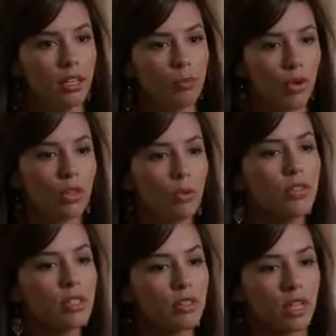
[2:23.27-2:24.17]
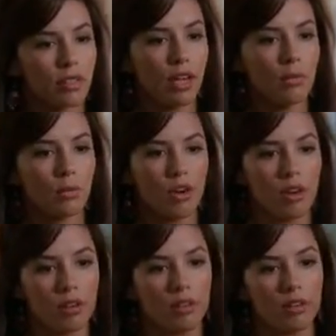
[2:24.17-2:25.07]
Boy, did the movies ever get that
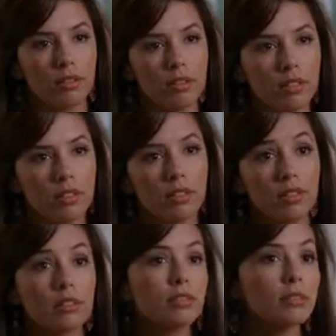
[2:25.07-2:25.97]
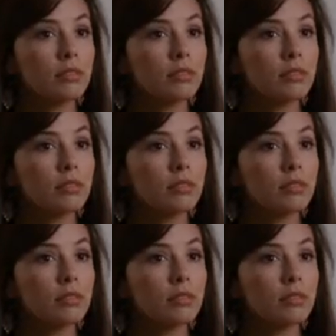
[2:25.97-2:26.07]
wrong. You know what your